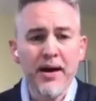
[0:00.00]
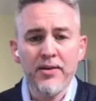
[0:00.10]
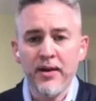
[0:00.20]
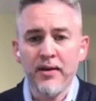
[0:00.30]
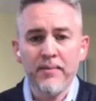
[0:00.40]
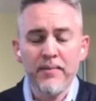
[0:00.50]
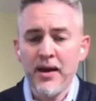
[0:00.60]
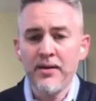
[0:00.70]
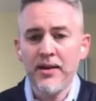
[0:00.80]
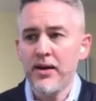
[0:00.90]
thing,
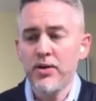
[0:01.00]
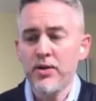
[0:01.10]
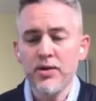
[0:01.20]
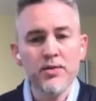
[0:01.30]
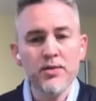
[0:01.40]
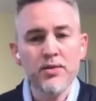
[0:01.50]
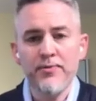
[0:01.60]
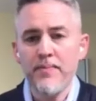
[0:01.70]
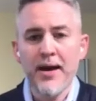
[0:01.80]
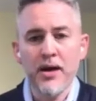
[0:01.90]
and they can just click
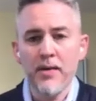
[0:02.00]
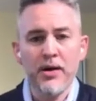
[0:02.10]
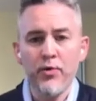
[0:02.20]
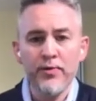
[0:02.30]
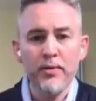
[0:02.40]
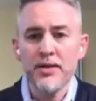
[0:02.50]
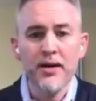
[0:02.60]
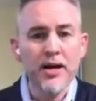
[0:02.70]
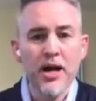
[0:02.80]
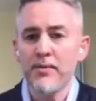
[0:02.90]
feedback at
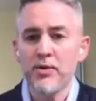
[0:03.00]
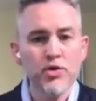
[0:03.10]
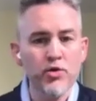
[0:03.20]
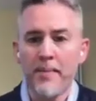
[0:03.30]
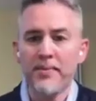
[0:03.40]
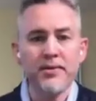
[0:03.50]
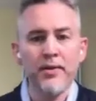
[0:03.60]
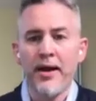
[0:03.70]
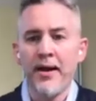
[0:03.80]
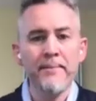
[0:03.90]
petit4films.com and just drop us
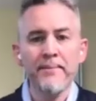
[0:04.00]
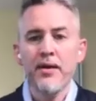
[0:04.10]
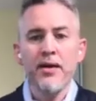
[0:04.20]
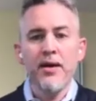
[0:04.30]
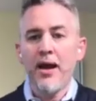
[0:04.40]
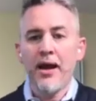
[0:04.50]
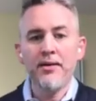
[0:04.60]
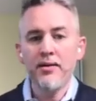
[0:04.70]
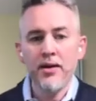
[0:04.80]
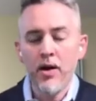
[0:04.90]
a line.
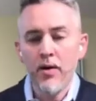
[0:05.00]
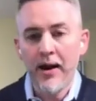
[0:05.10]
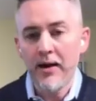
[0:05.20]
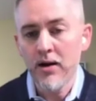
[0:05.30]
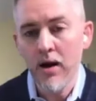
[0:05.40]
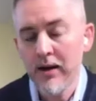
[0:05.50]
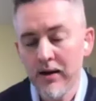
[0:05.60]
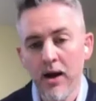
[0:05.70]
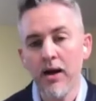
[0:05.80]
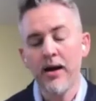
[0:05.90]
And, and I call
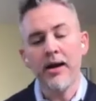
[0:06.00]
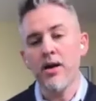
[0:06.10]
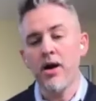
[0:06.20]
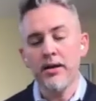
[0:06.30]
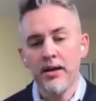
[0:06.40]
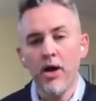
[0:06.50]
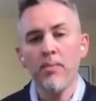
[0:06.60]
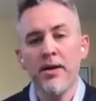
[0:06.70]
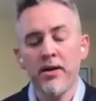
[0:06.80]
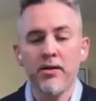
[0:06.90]
it
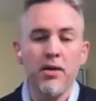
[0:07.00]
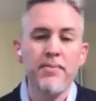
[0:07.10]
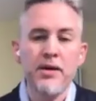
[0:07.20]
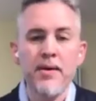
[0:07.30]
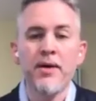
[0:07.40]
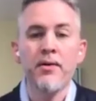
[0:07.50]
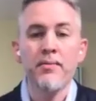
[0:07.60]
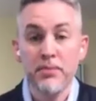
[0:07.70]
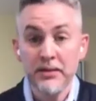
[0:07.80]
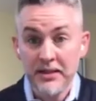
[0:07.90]
help make our company better.
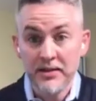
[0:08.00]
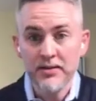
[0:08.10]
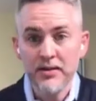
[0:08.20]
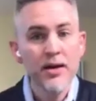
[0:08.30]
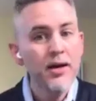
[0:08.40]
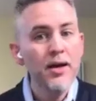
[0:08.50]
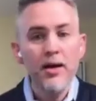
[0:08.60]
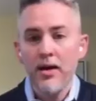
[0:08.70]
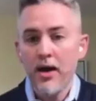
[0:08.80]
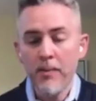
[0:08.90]
Please
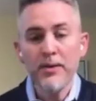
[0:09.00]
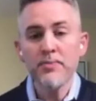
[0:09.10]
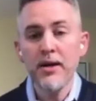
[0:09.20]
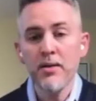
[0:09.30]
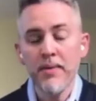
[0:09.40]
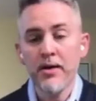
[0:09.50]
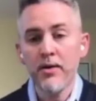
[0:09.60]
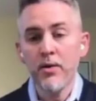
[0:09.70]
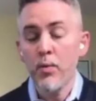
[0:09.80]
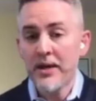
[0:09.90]
help us make it
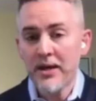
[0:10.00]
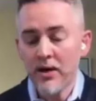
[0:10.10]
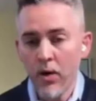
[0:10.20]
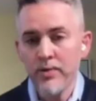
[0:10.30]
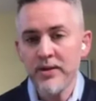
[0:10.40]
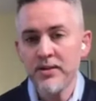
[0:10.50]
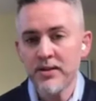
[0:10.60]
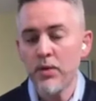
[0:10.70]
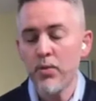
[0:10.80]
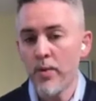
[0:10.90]
better. We can only
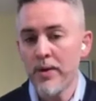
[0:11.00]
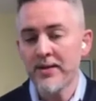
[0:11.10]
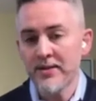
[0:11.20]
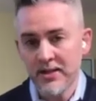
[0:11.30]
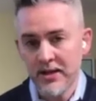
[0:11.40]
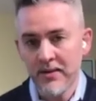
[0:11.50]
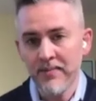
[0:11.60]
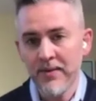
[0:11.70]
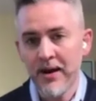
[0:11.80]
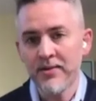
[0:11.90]
see what we can see
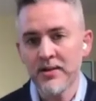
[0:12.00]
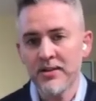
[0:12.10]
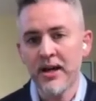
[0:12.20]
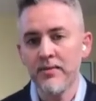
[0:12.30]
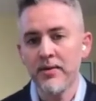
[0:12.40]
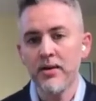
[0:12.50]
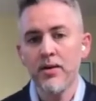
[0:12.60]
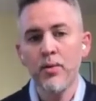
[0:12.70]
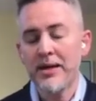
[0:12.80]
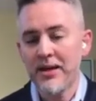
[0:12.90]
on the side of it.
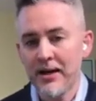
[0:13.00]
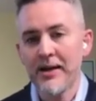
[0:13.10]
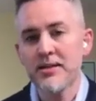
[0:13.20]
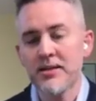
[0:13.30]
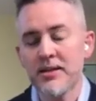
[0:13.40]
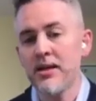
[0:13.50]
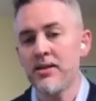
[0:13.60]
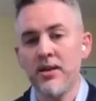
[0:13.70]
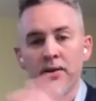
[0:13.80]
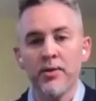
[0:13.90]
We cannot see
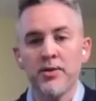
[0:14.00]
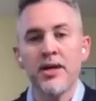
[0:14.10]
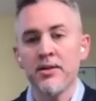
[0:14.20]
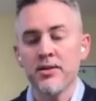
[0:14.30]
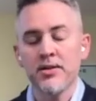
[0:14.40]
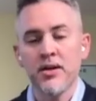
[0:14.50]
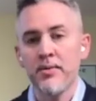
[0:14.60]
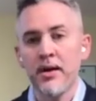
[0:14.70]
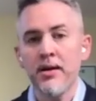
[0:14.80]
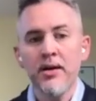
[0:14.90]
the other side of this company,